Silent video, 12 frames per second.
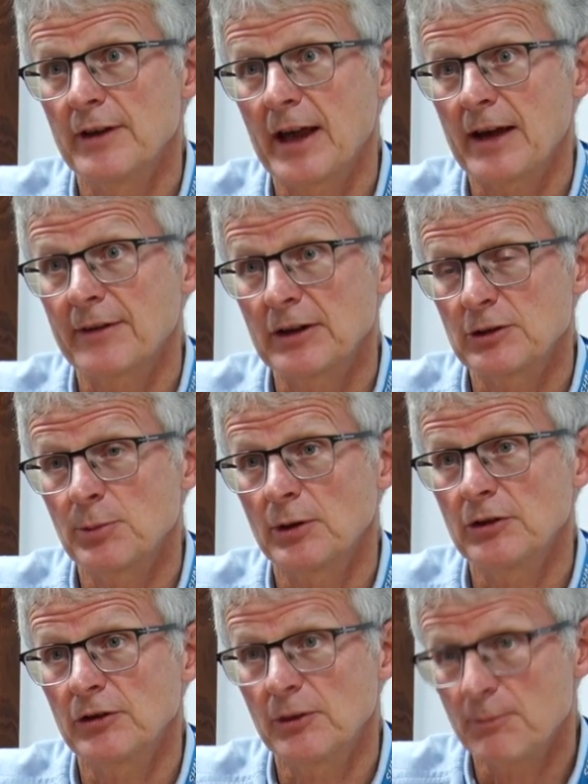They have
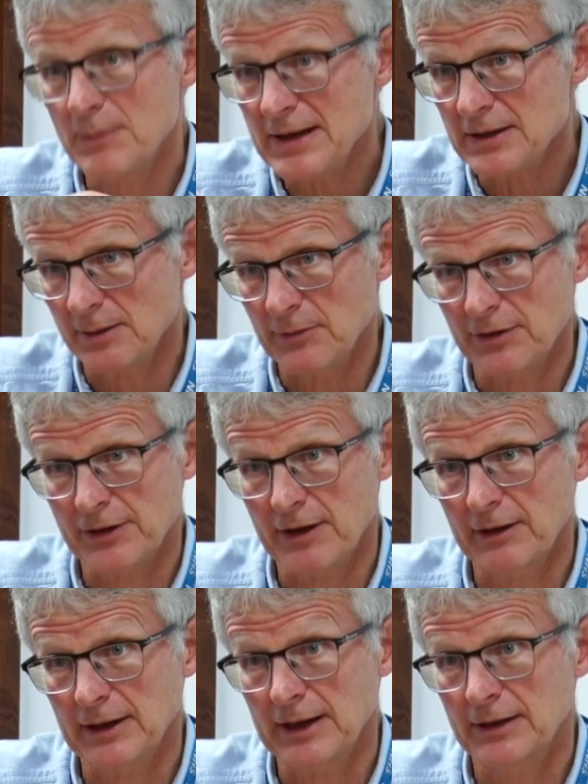antibodies that have beaten up the
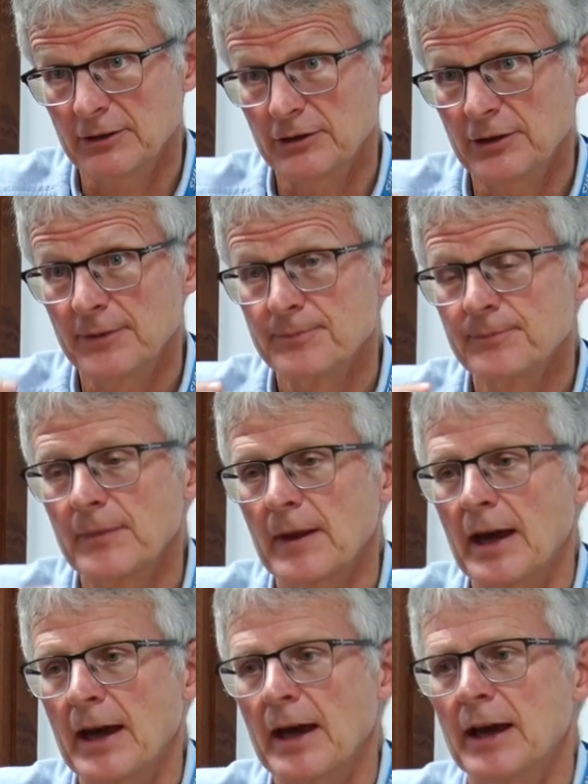thyroid gland,
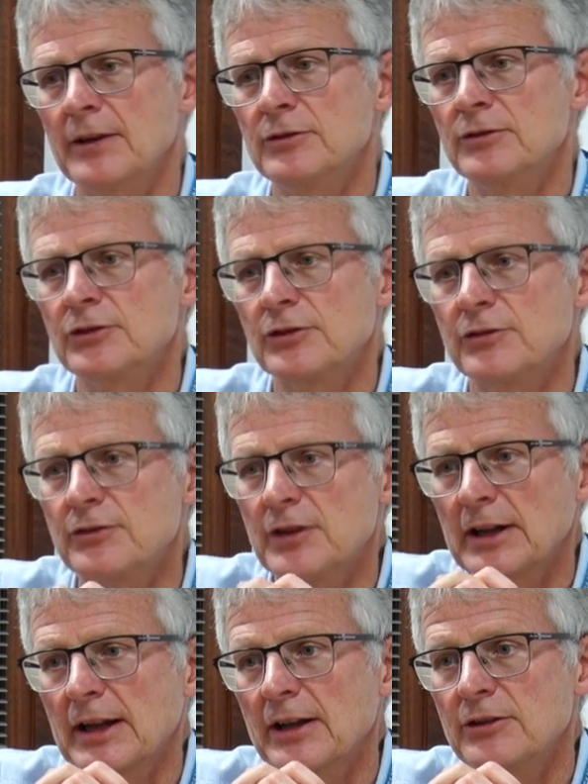and the
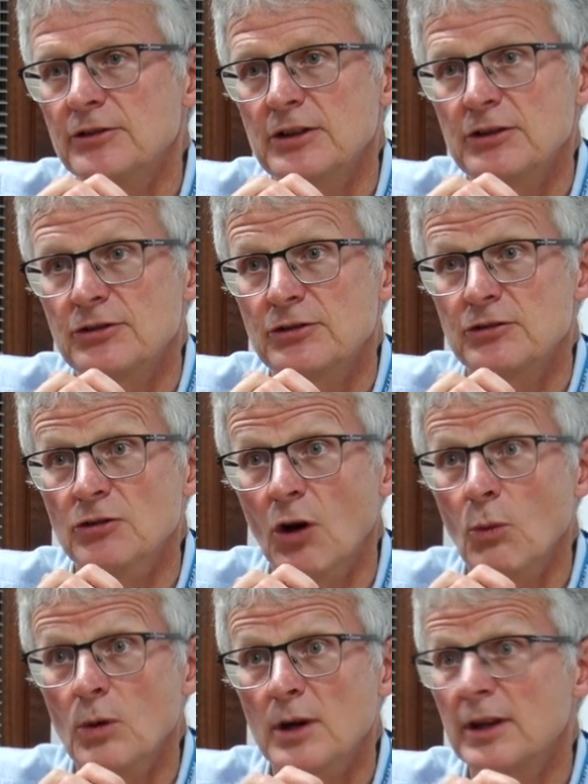gland is
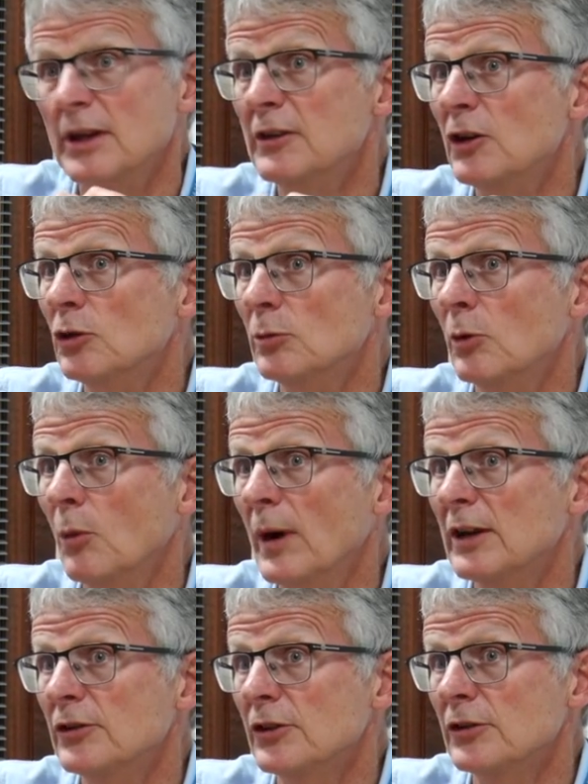not working in the normal
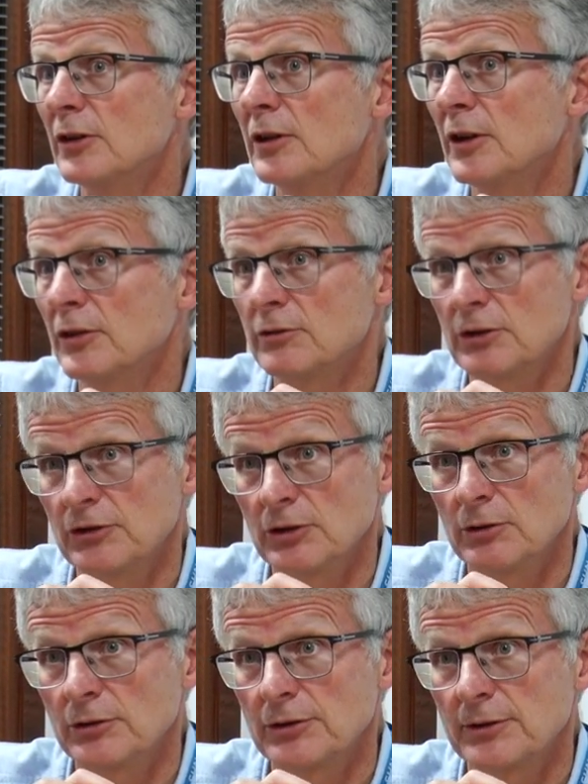way as a, as a
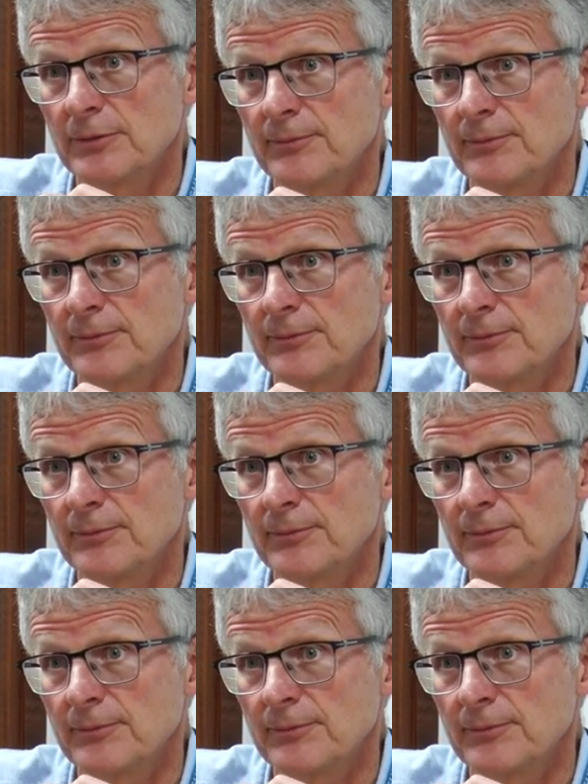result.